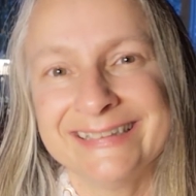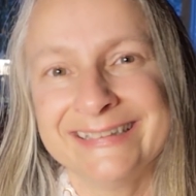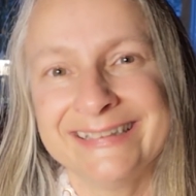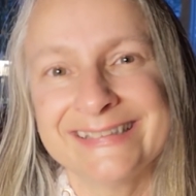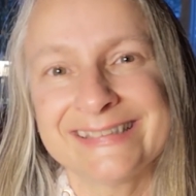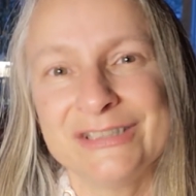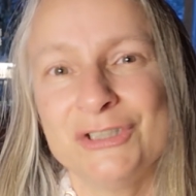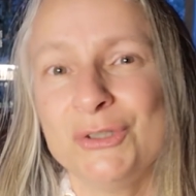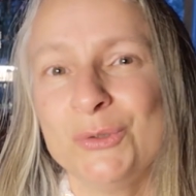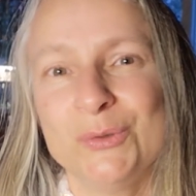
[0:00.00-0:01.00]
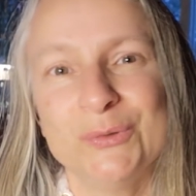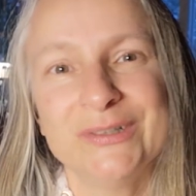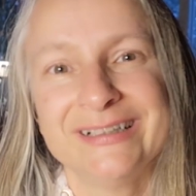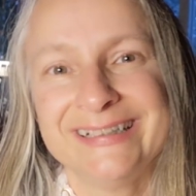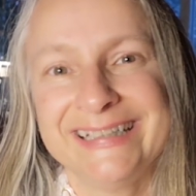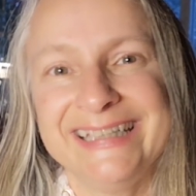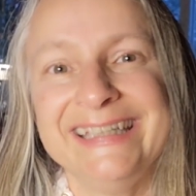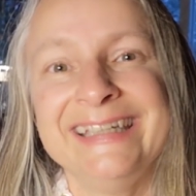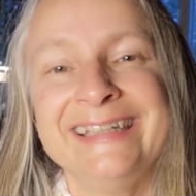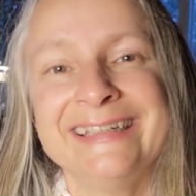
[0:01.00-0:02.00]
in this new
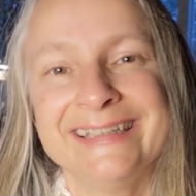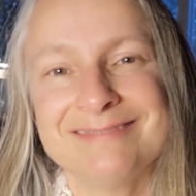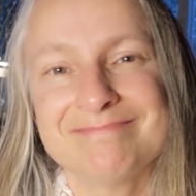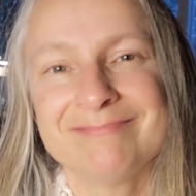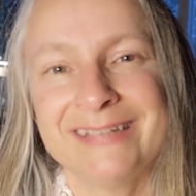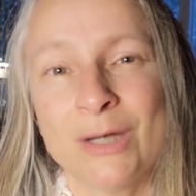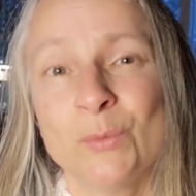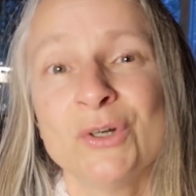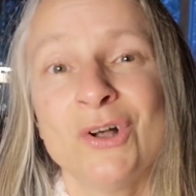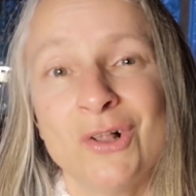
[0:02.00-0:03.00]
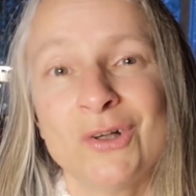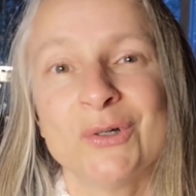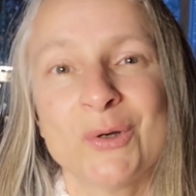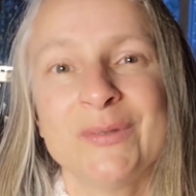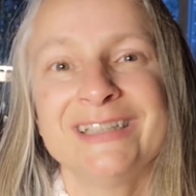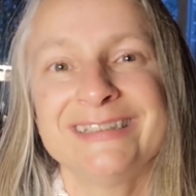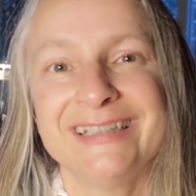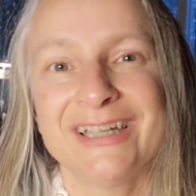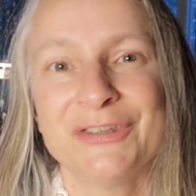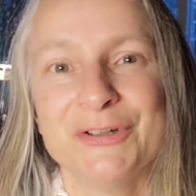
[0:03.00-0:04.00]
Eden that we're all growing
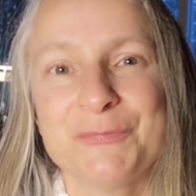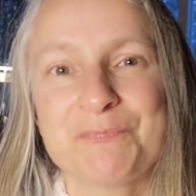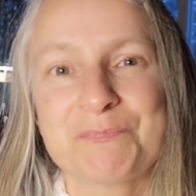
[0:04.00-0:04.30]
together.